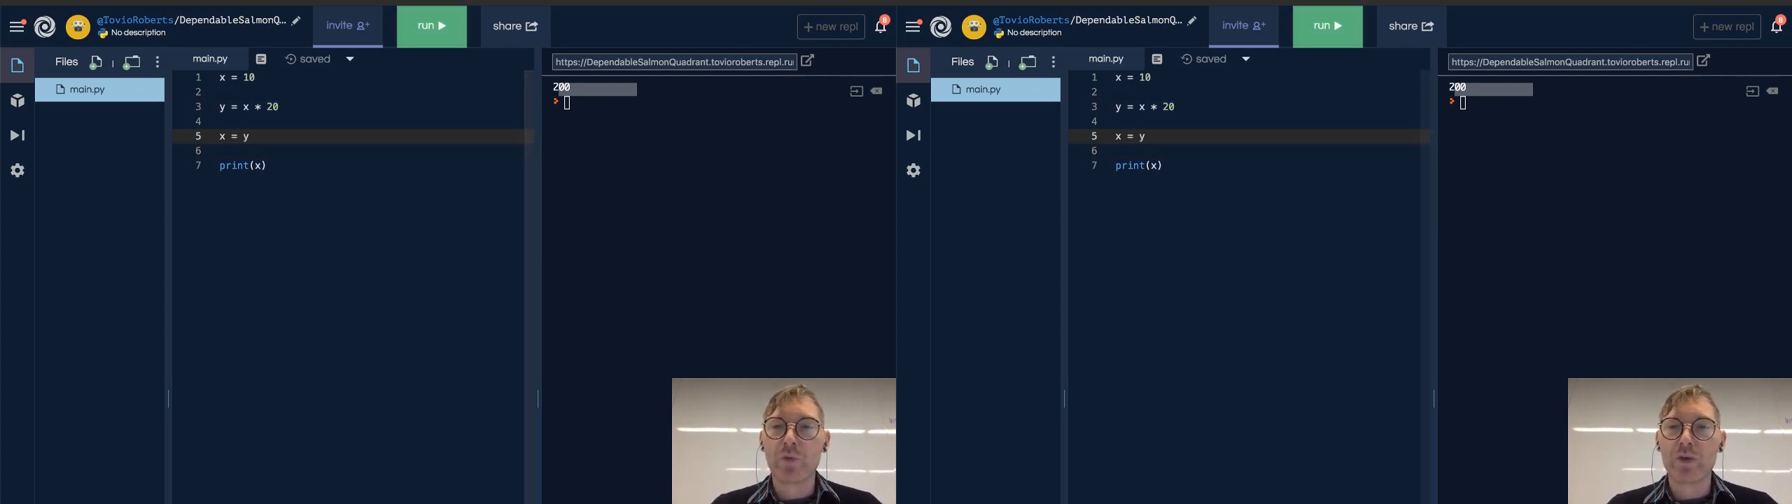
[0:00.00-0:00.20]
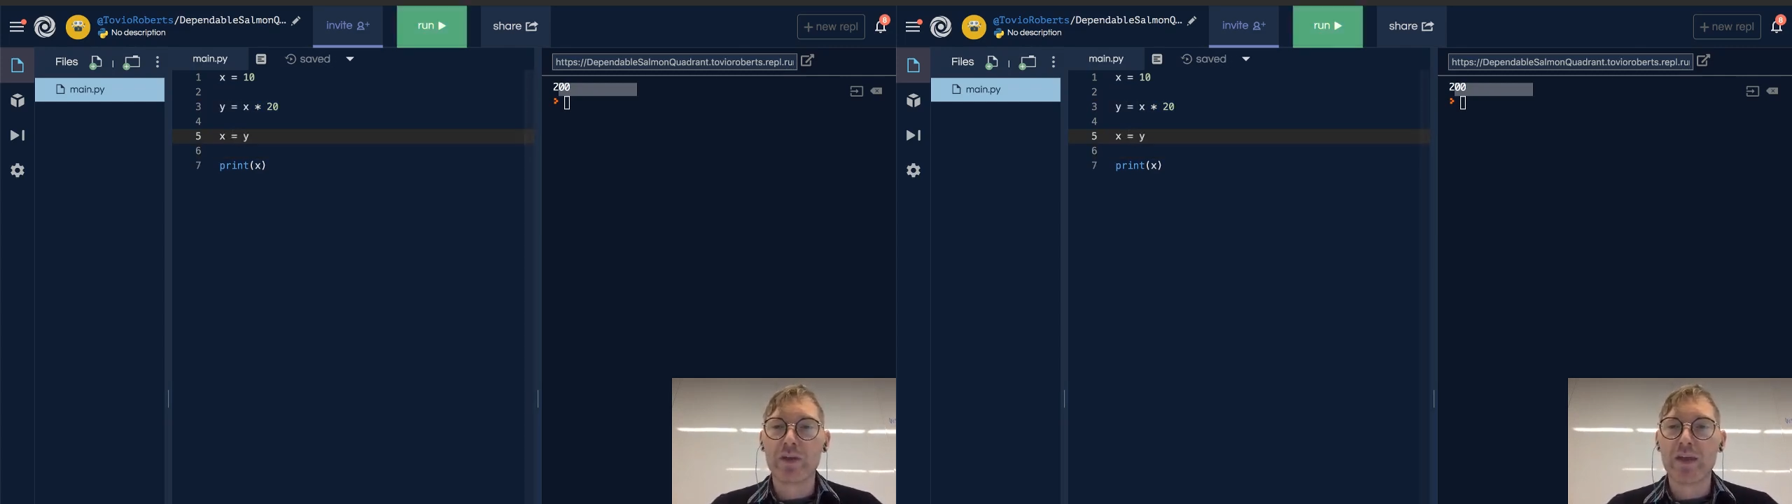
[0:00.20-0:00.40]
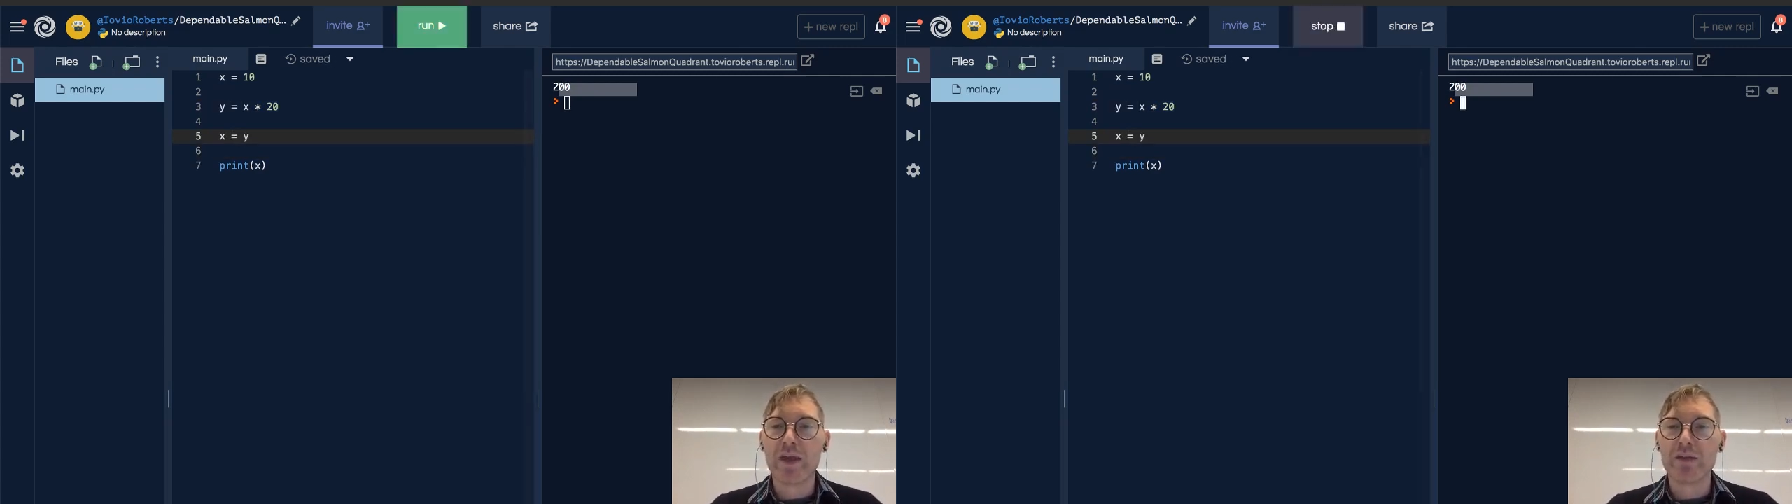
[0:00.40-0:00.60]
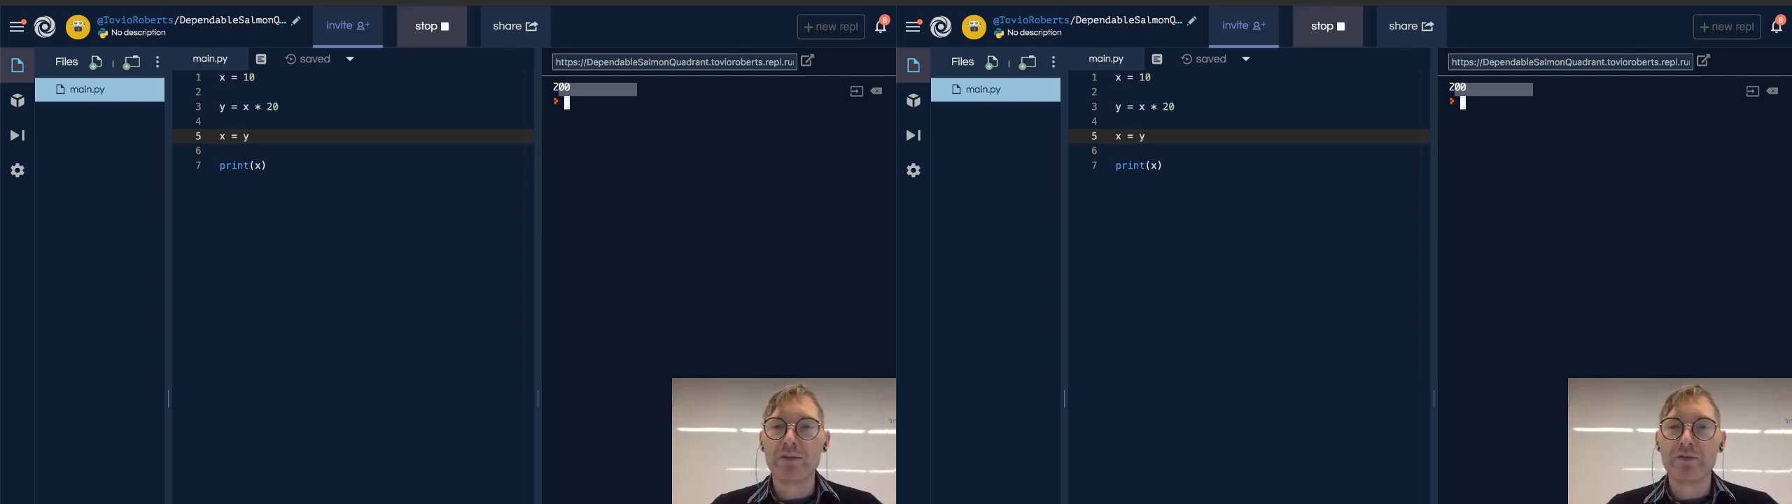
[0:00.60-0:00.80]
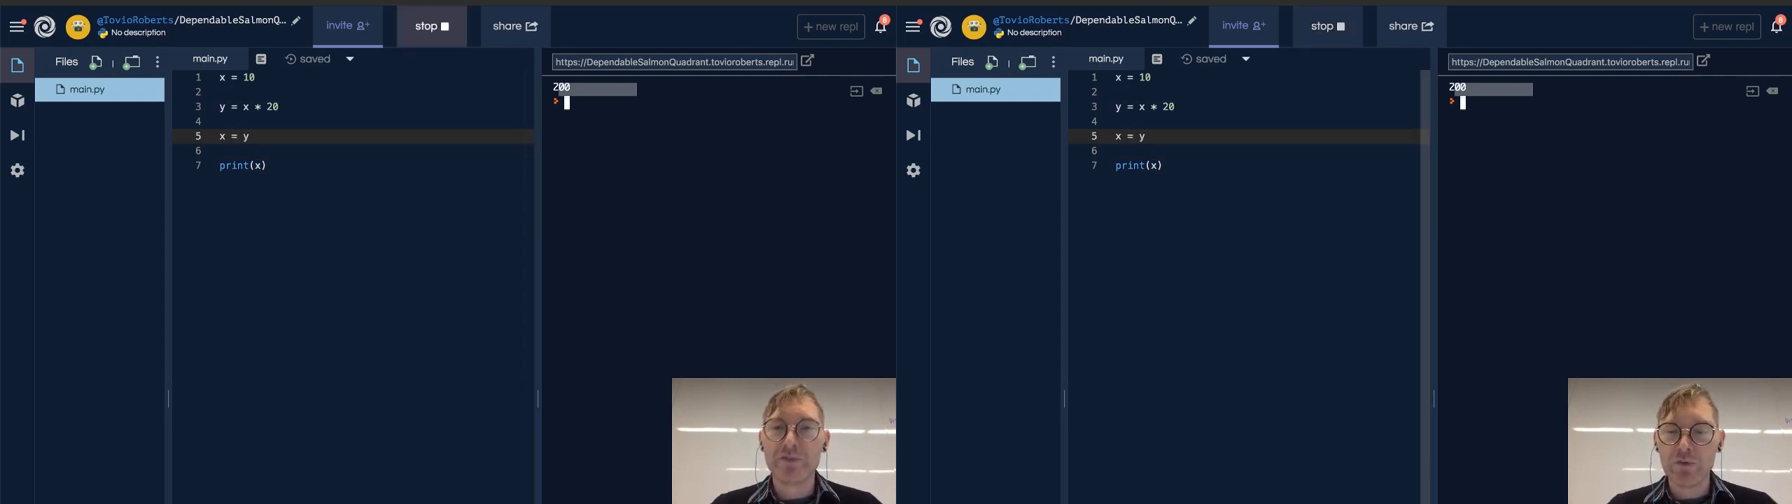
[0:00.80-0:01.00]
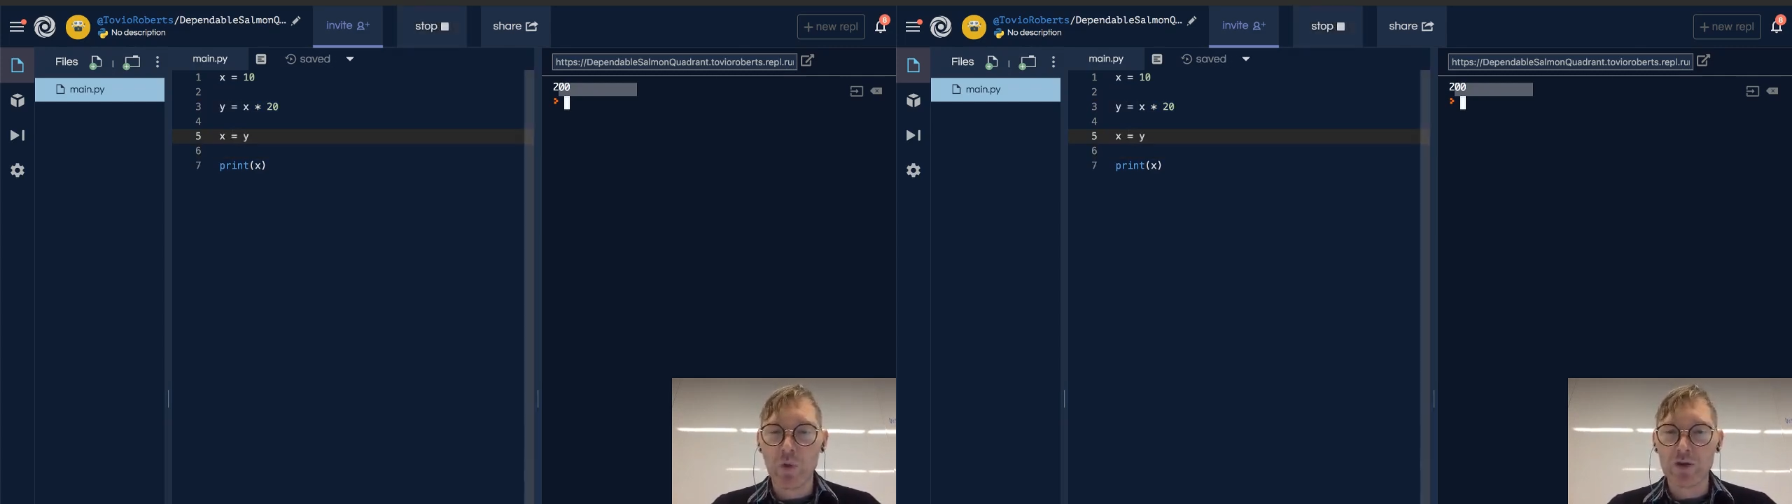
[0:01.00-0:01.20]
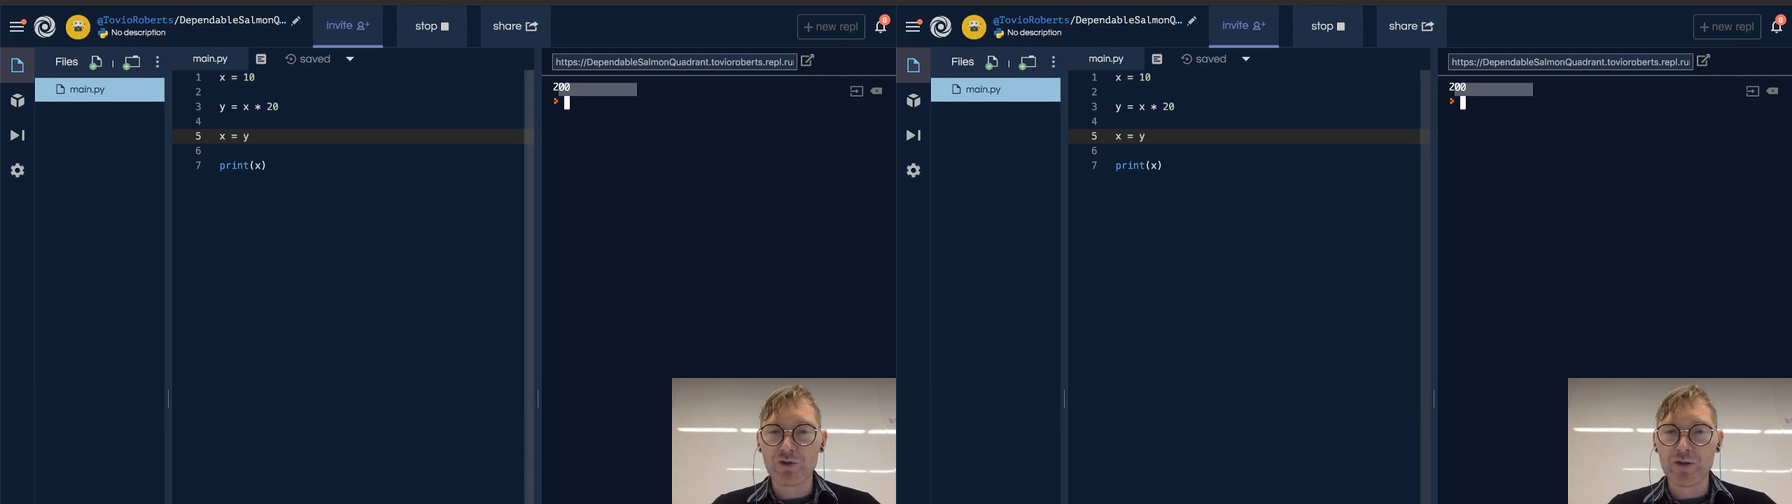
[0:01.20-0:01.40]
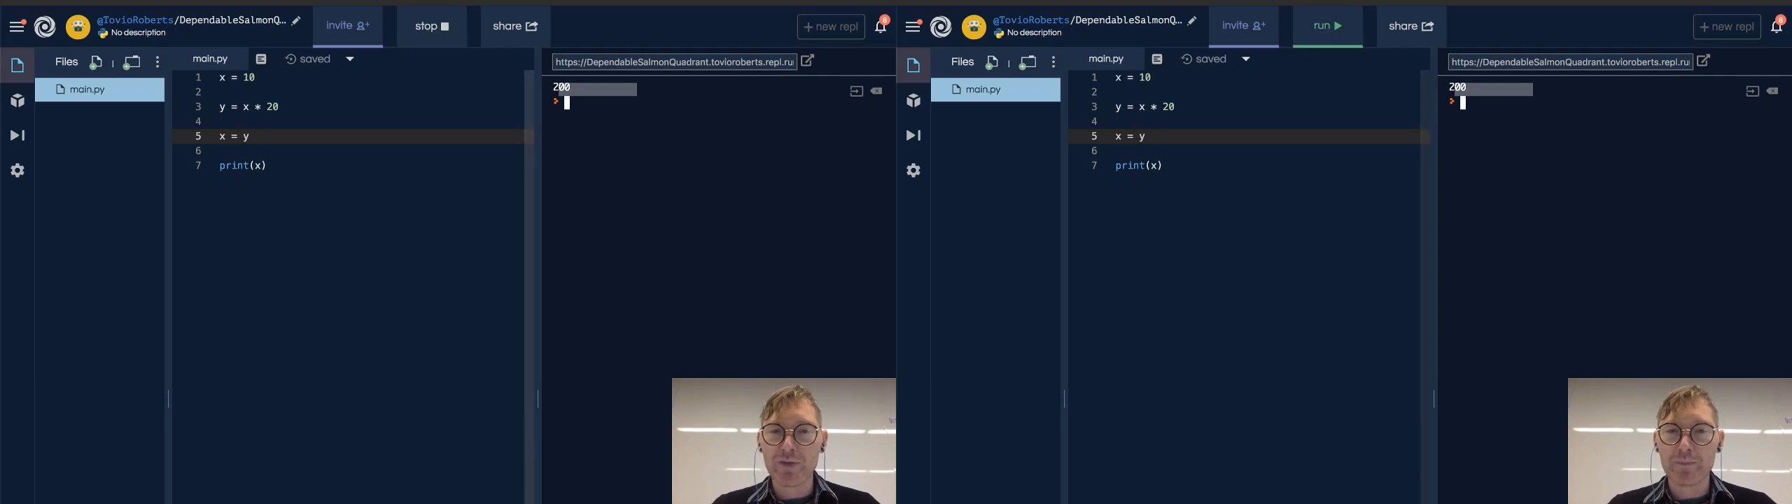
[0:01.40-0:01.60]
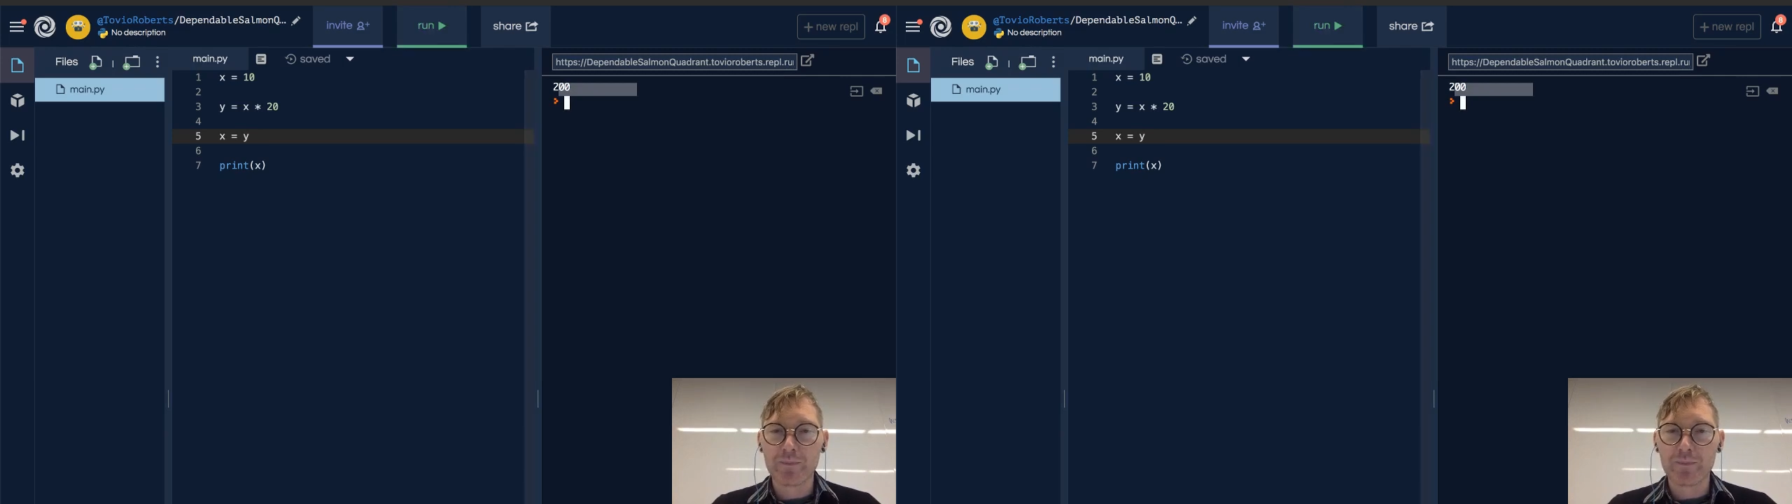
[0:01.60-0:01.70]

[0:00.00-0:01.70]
we're going to get 200.